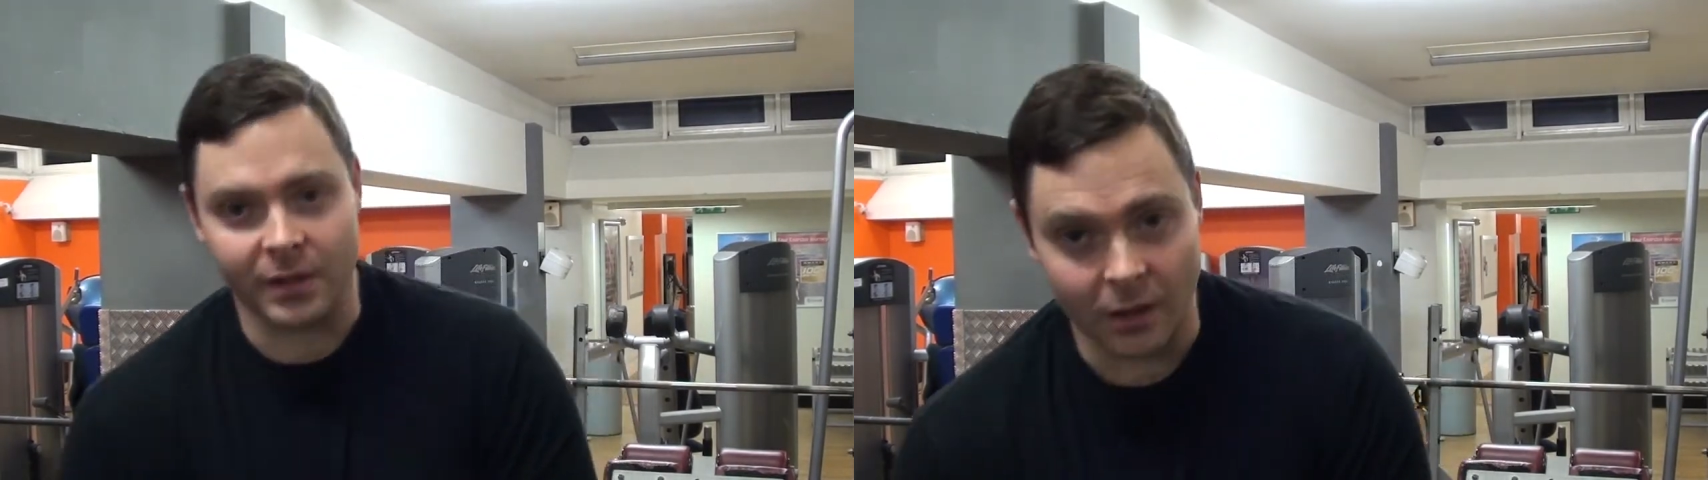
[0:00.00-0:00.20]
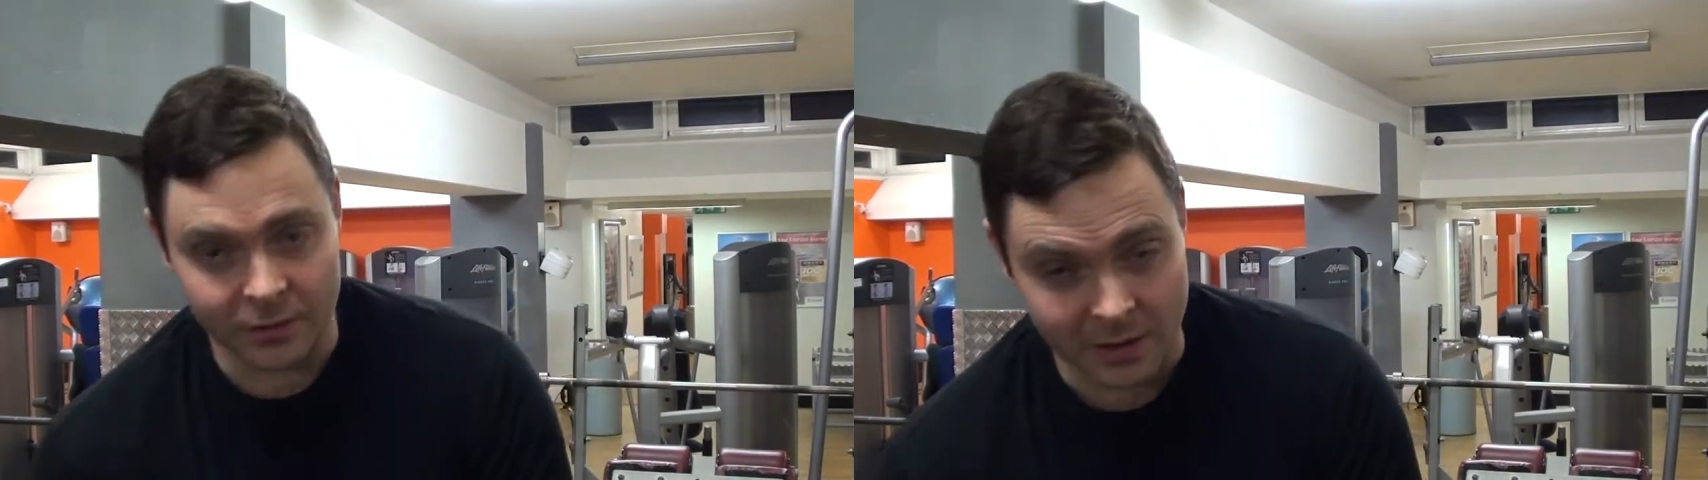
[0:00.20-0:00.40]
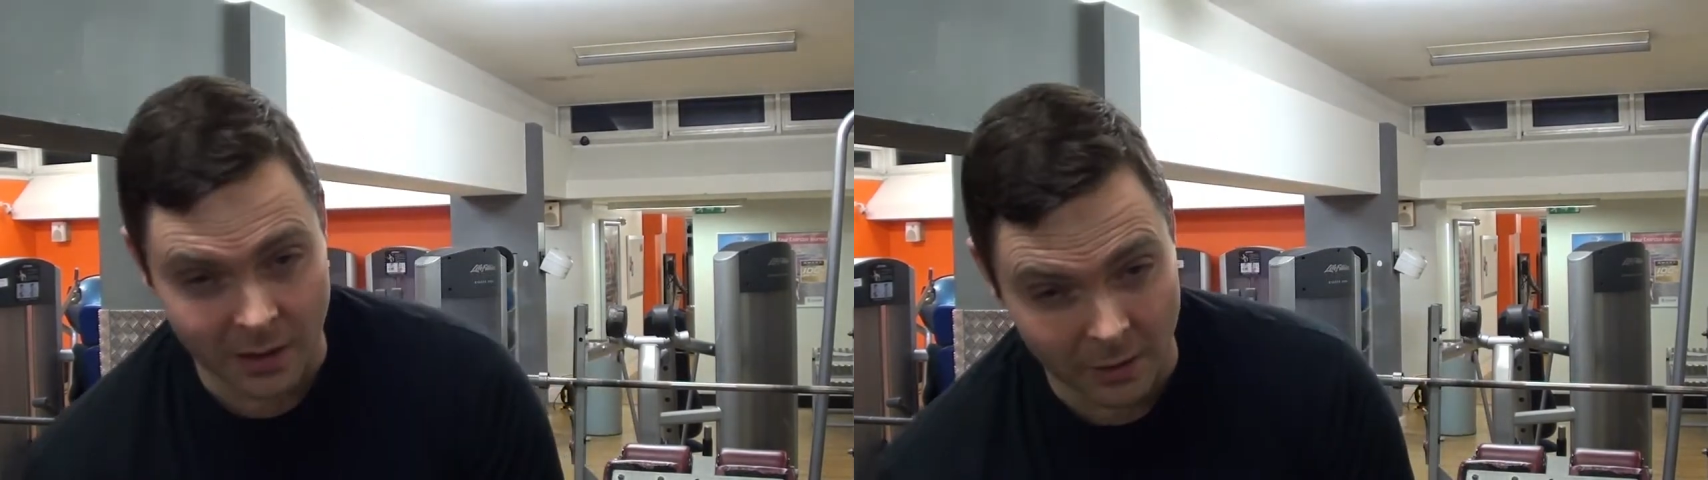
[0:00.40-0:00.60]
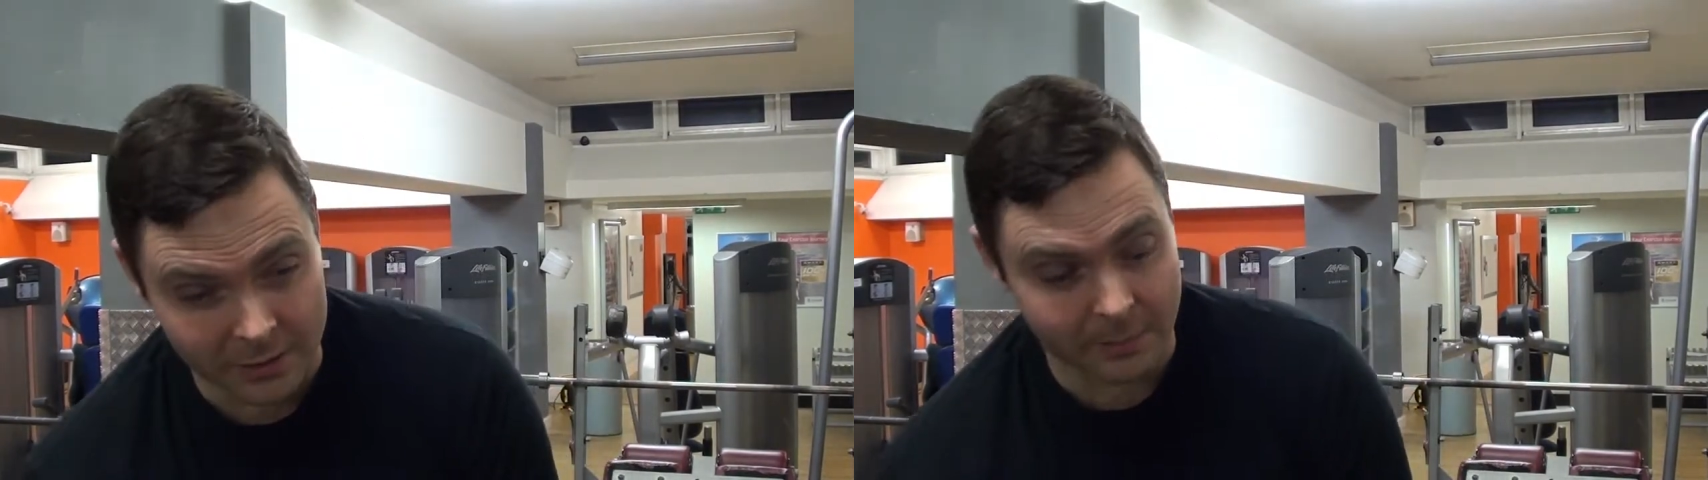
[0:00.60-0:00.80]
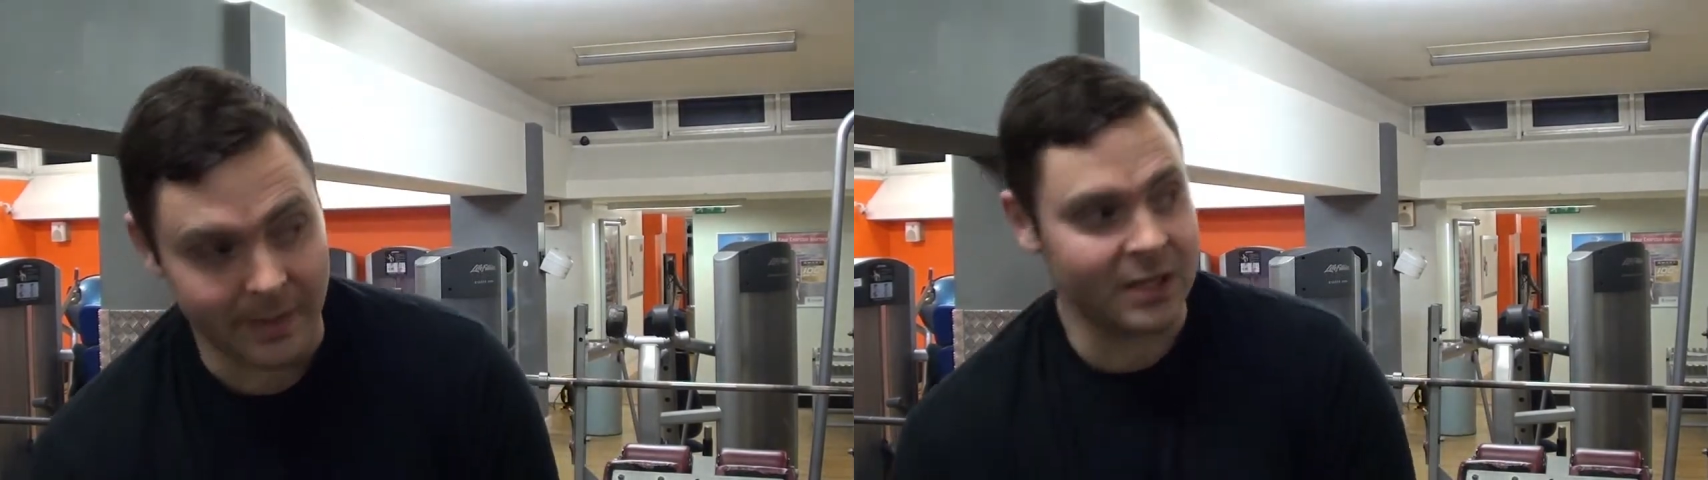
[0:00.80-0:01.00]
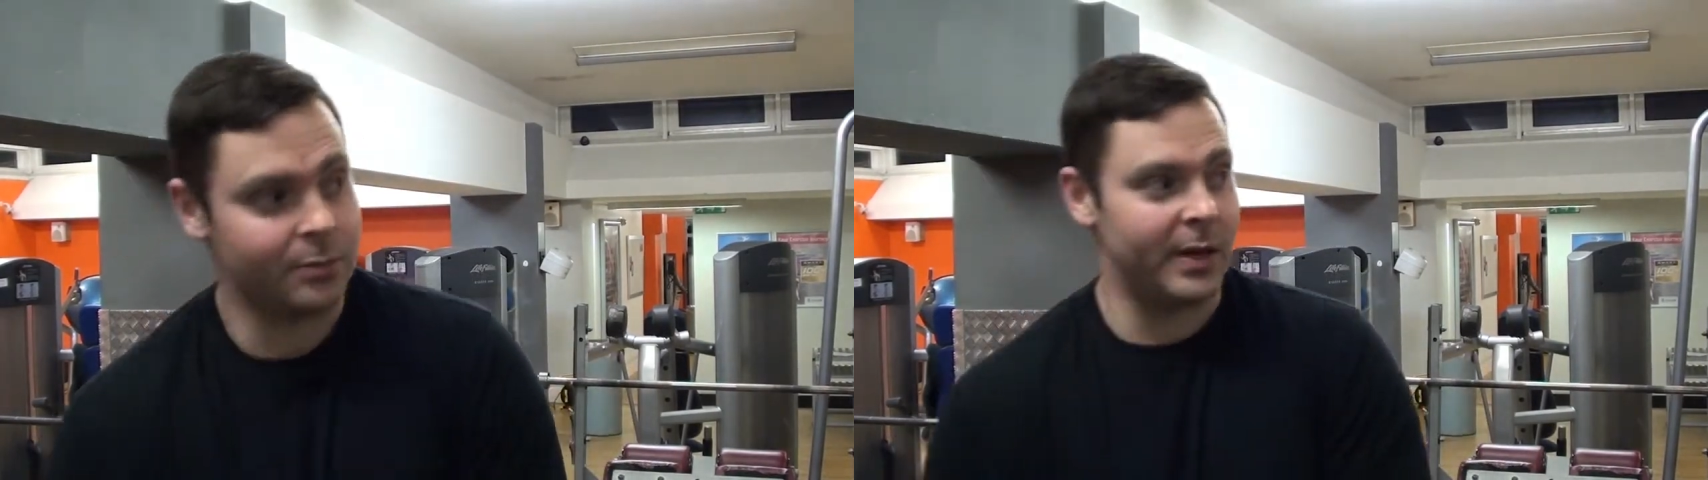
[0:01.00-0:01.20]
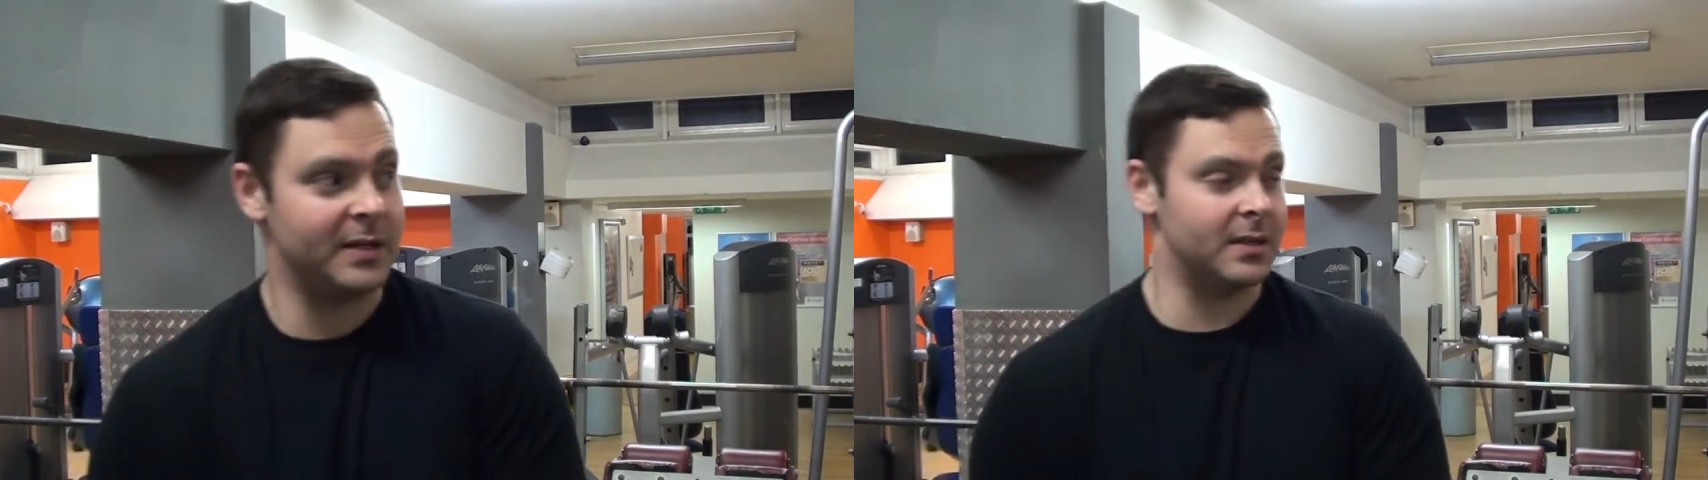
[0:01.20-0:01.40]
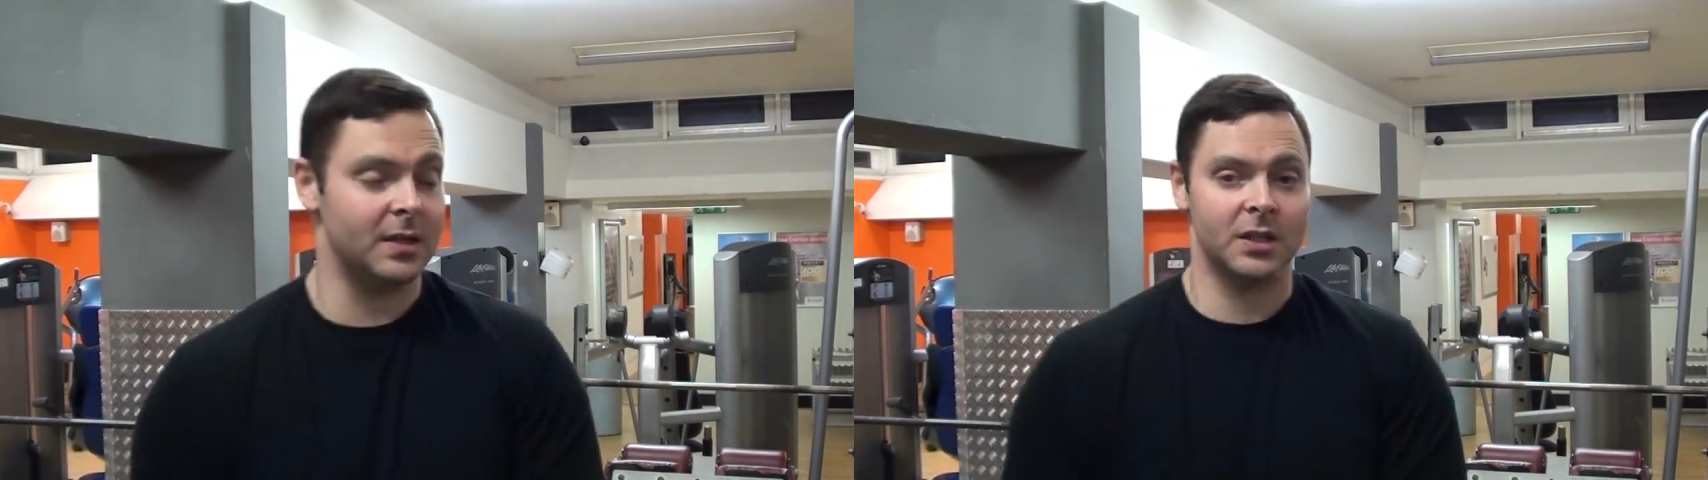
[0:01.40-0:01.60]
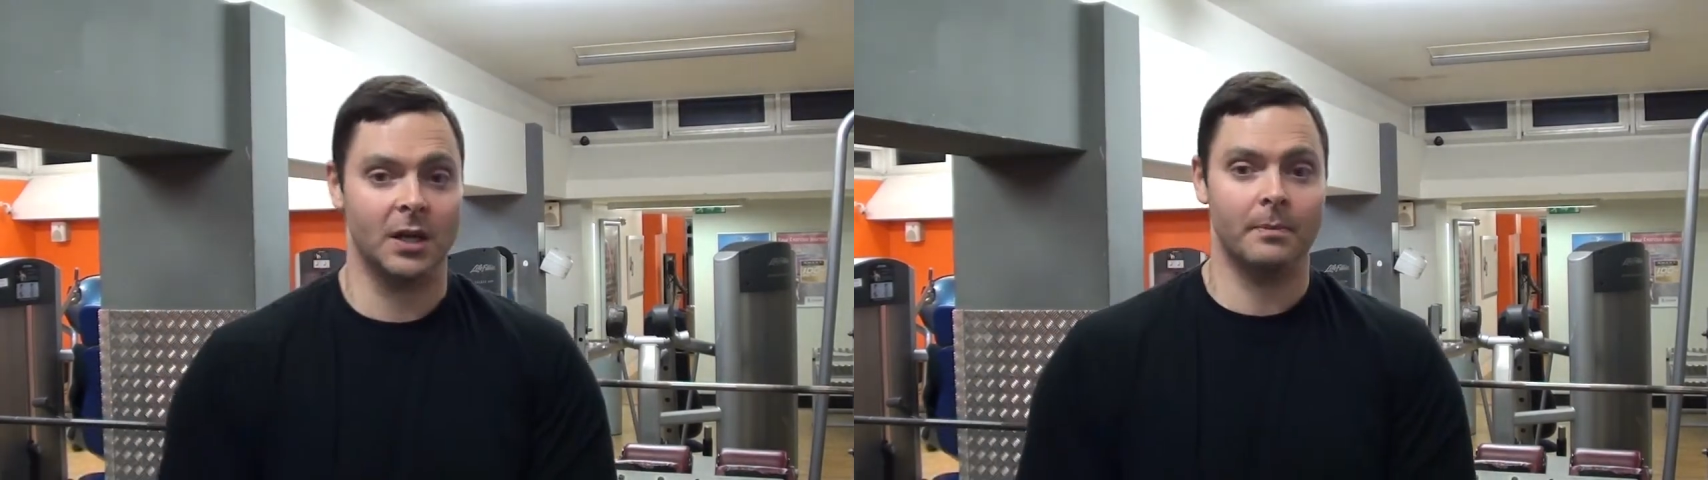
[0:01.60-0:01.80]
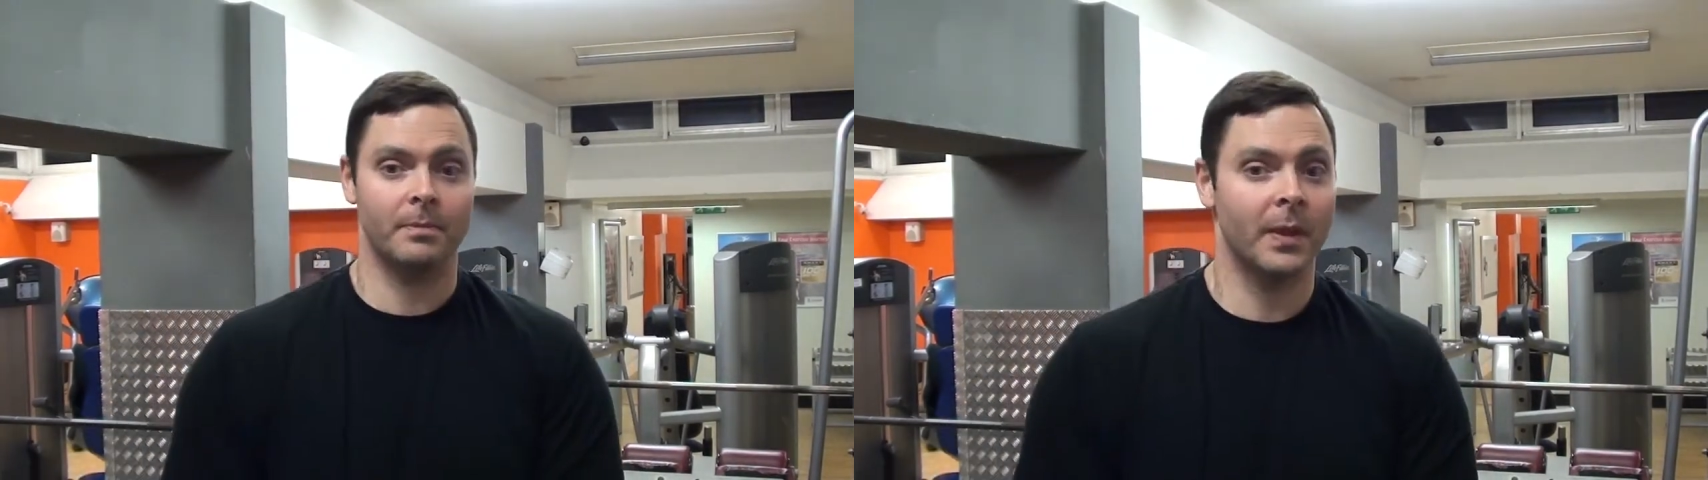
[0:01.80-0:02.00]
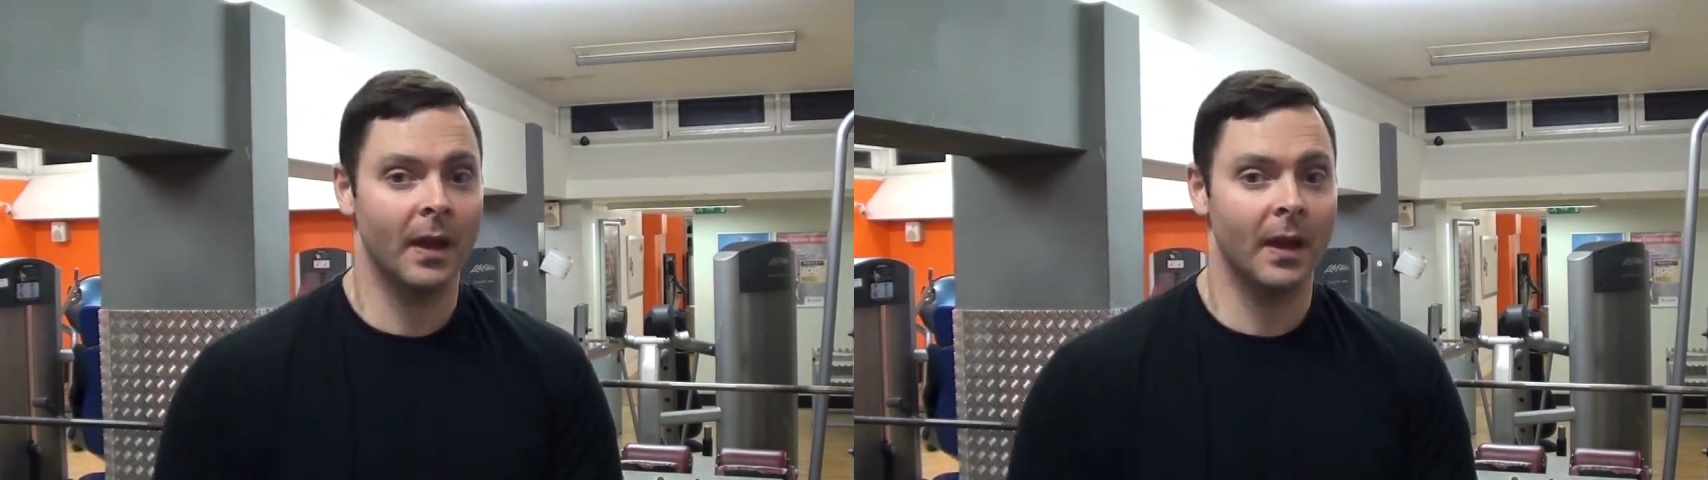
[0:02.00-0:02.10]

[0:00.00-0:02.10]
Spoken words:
and loads and loads of bench press at the gym,